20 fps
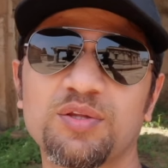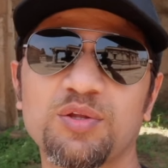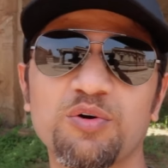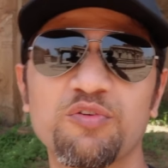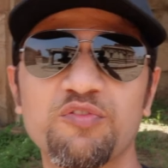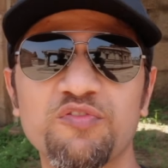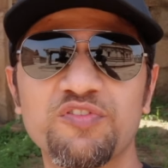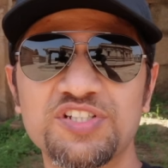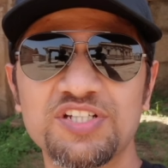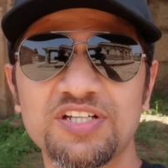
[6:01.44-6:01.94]

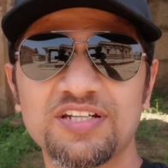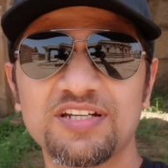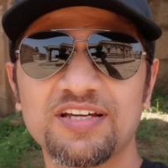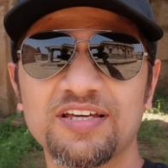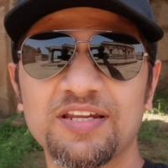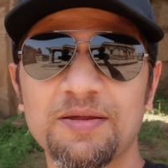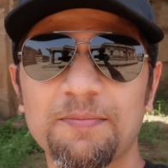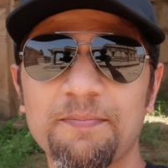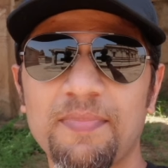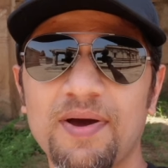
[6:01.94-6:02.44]
of
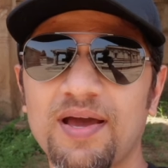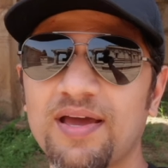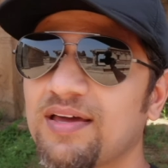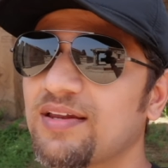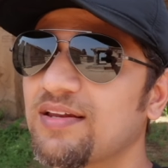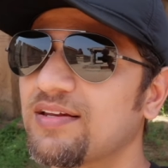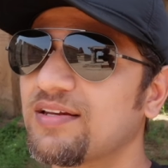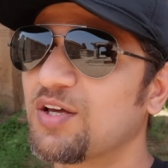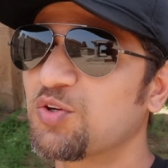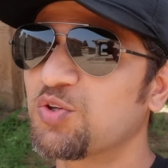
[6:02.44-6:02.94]
Vijayanagara Empire
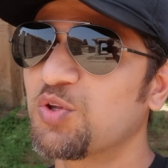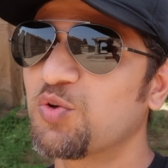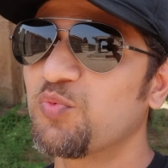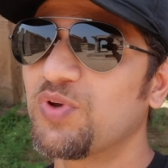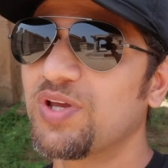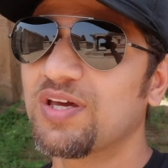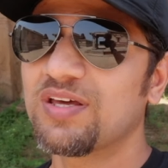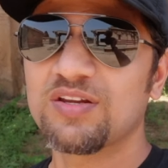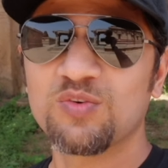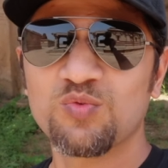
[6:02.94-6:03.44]
now that
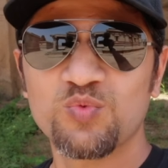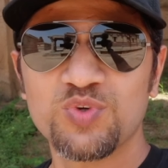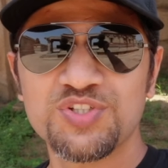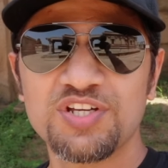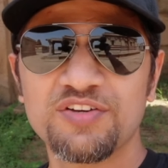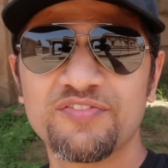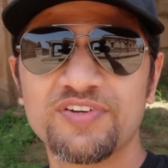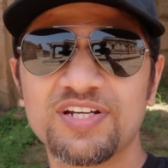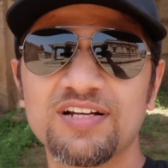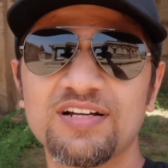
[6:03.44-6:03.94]
we are in
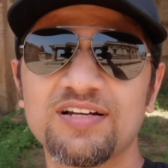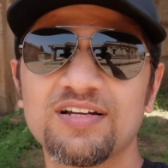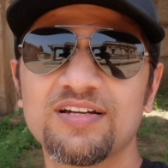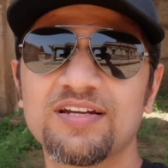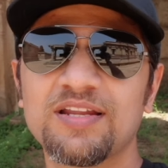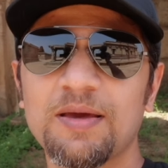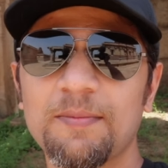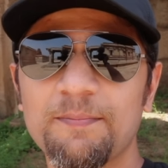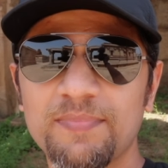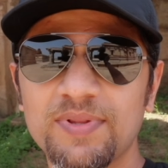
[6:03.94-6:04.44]
Vijaya Vitthala
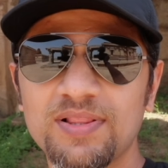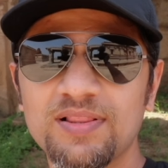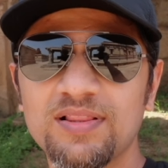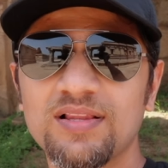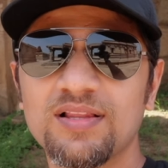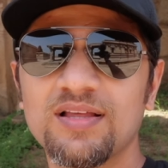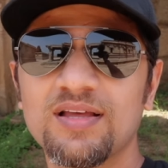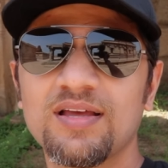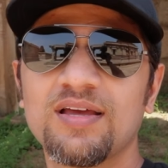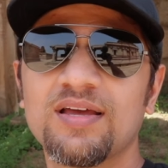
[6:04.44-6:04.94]
Temple
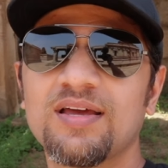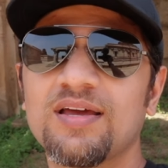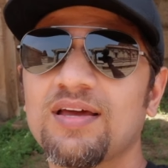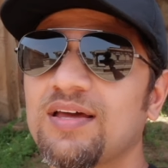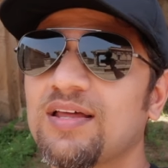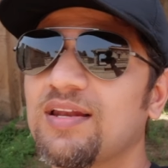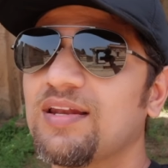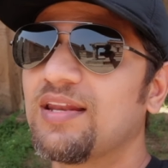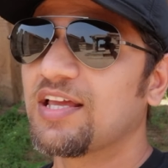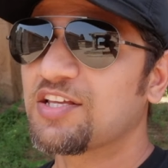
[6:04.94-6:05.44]

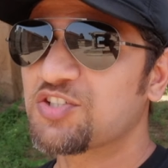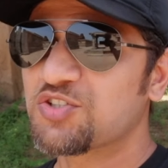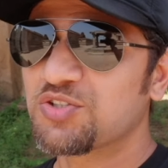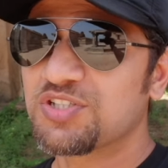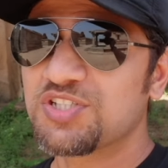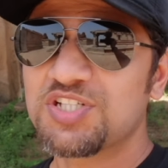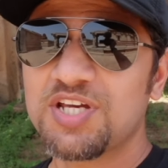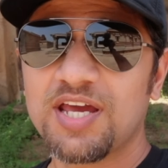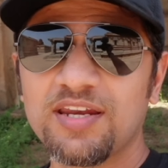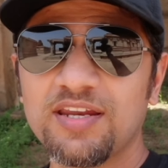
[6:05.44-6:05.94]
next to the
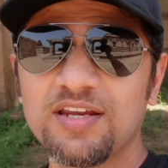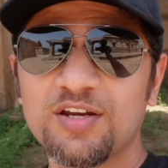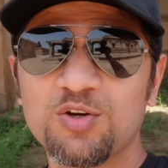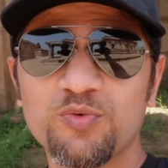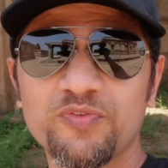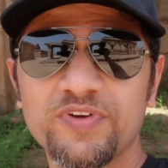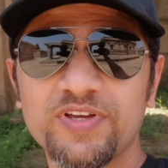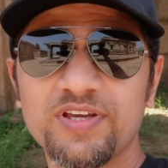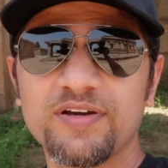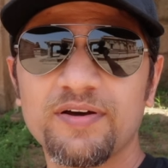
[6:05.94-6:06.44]
Chariot
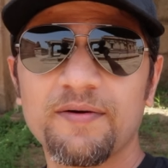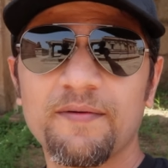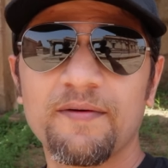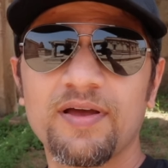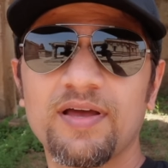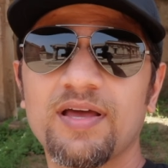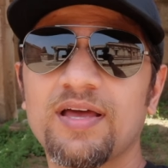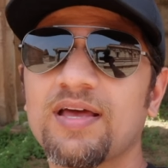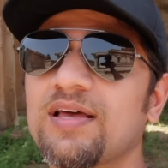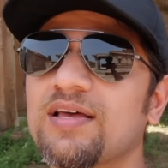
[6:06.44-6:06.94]
over here.
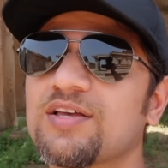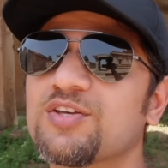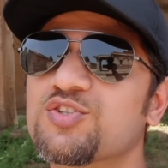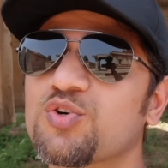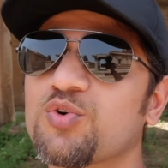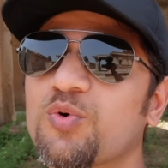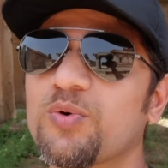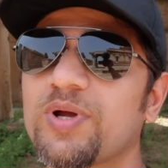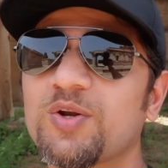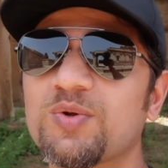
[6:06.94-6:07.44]

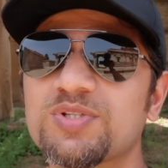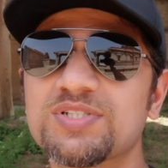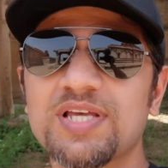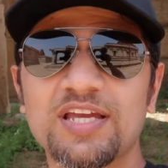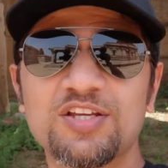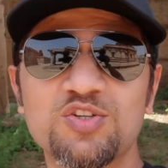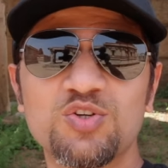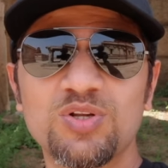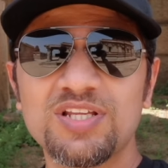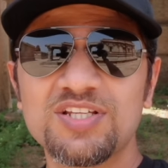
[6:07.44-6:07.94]
So it was
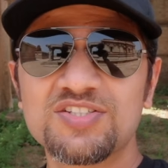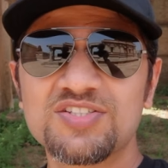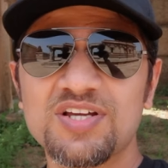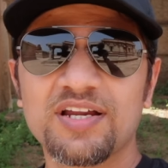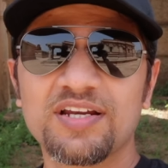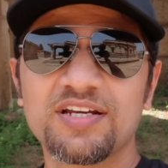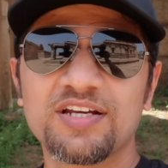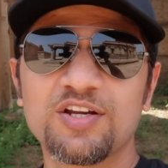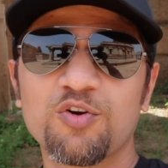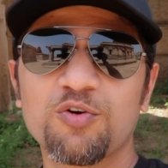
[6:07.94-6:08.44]
actually
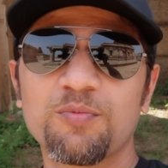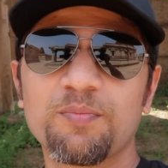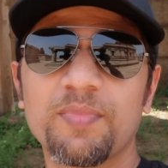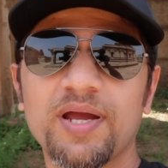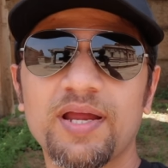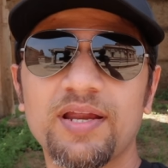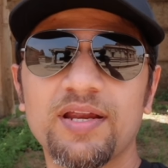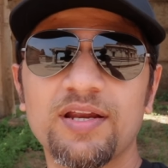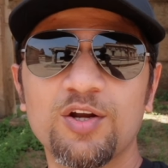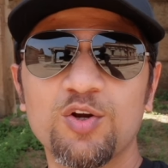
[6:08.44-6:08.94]
started out
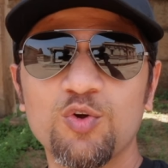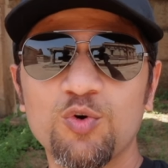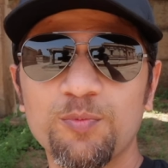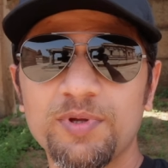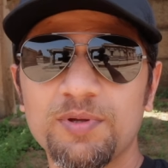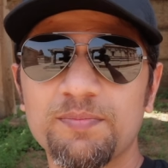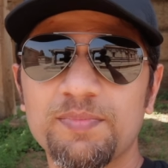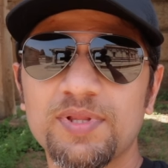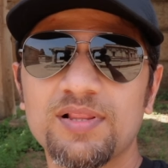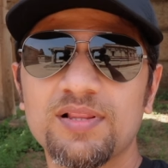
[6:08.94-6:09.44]
by two
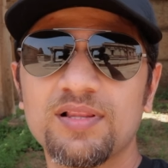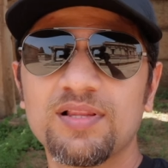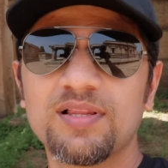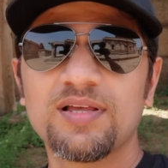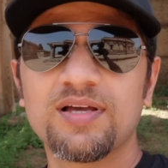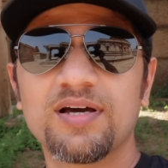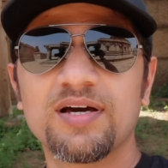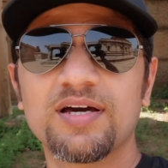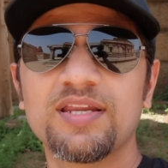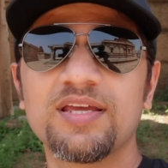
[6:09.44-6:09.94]
people,
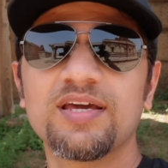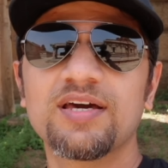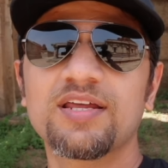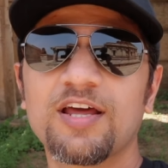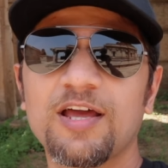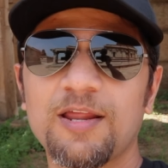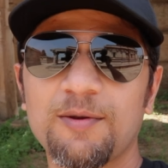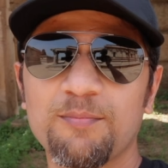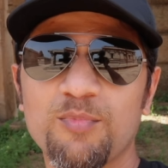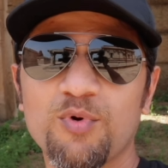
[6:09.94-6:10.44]

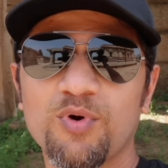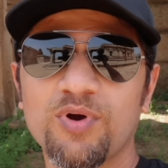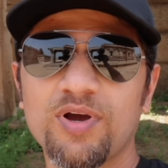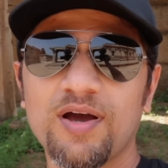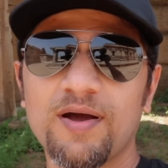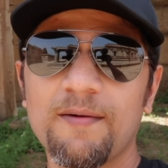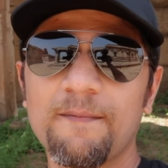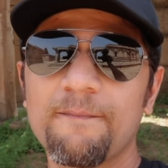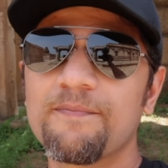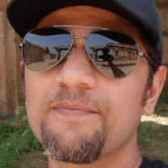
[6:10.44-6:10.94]
Harihara and
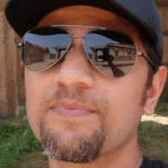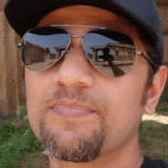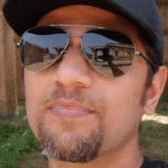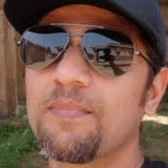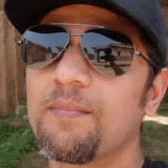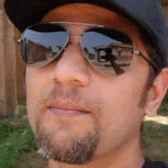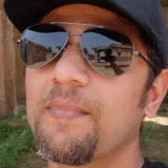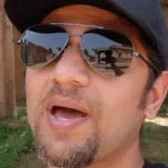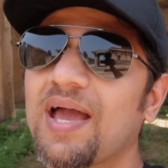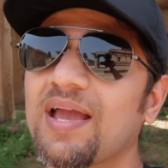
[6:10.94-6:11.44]
Bukka,
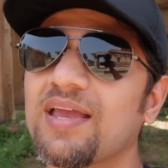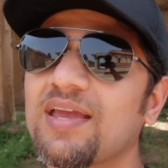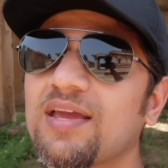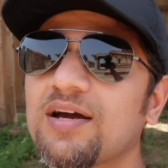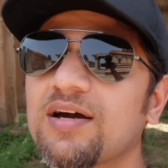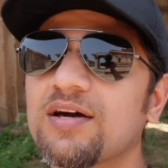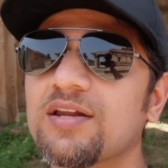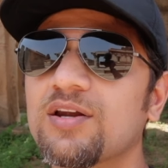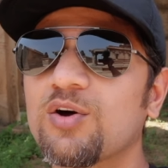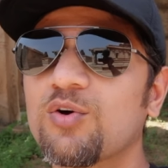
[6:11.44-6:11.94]
back
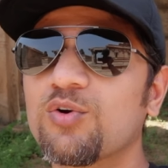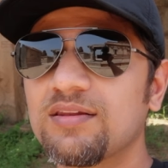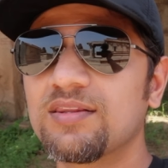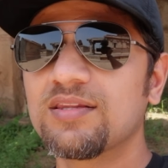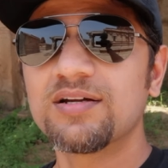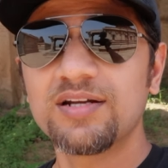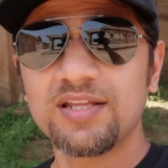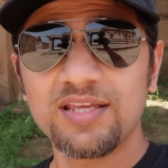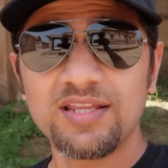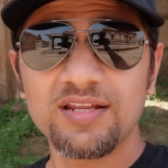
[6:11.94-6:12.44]
around
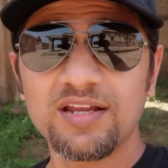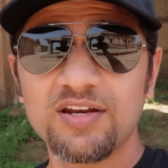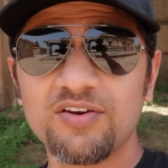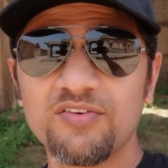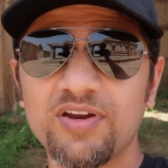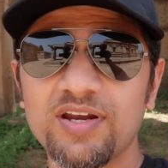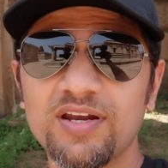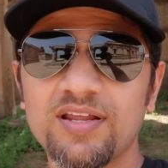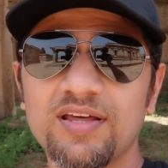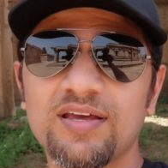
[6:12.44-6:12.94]

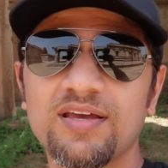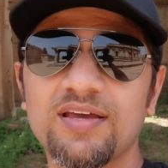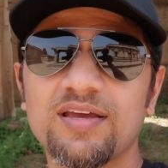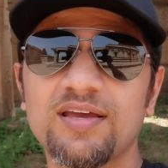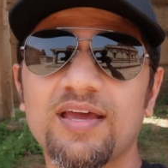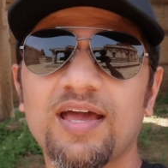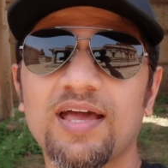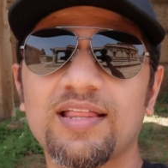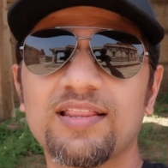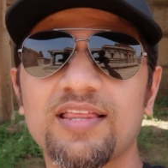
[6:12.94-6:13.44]
1300,
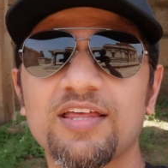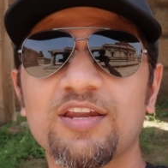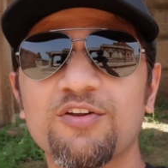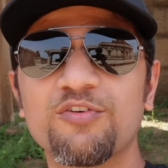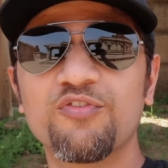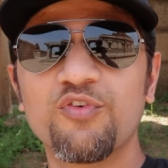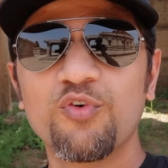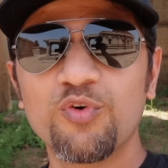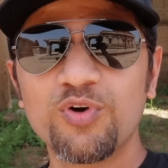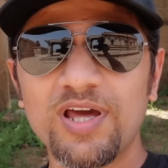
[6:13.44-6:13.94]
and there are
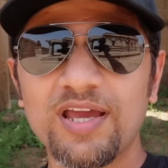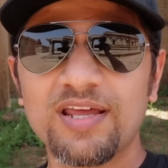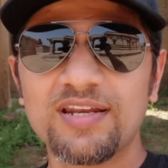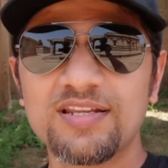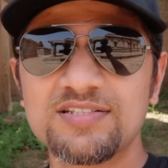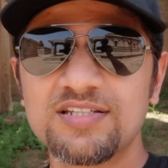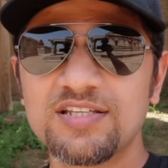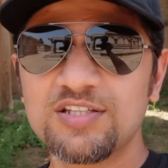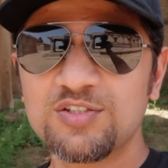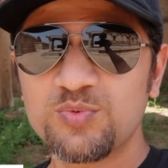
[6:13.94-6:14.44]
4
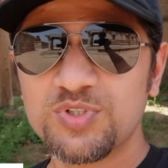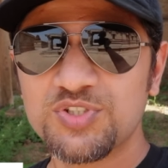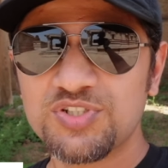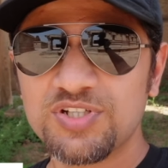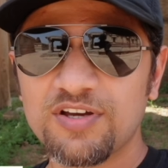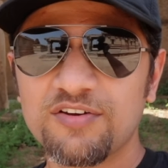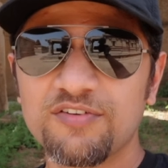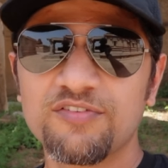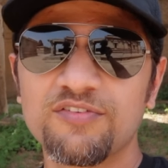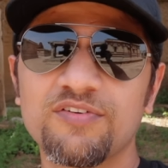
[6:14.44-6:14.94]
dynasties which
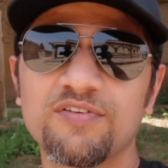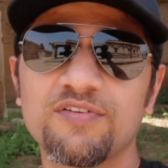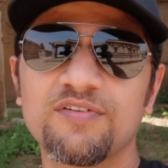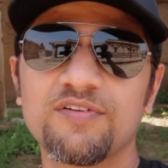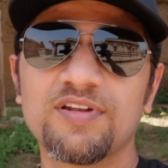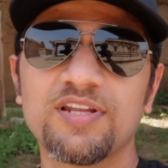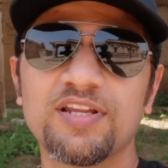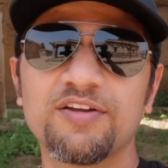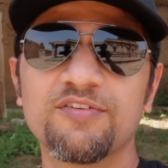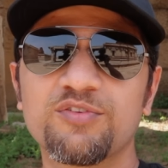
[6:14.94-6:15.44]
have
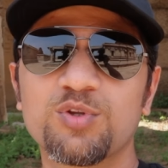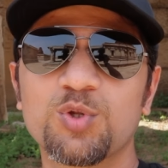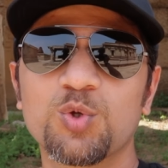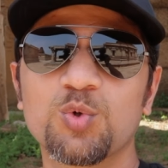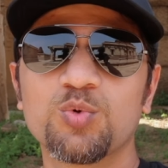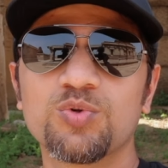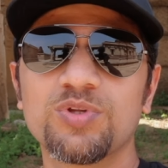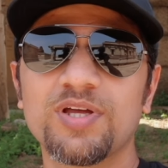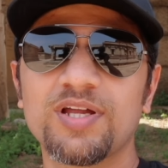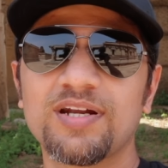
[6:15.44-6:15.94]
lived
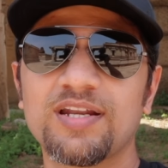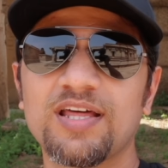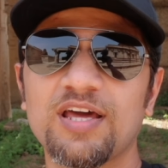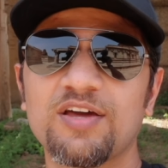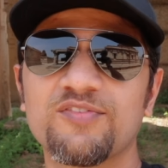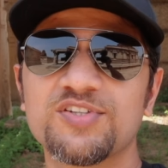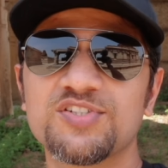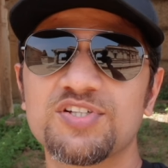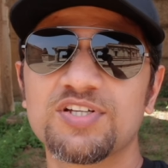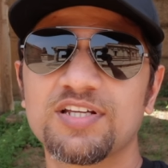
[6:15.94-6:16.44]
through the entire
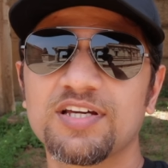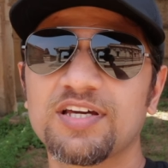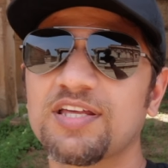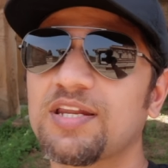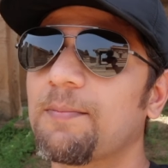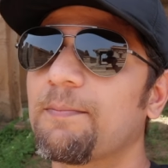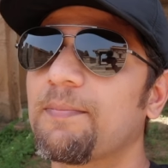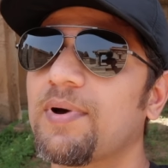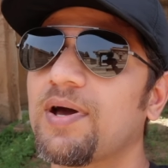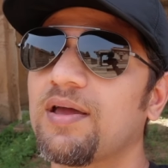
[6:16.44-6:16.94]
Vijayanagara
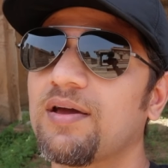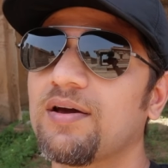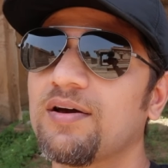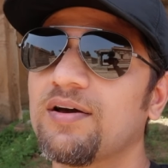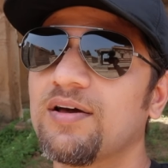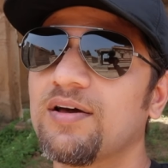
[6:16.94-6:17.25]
Empire.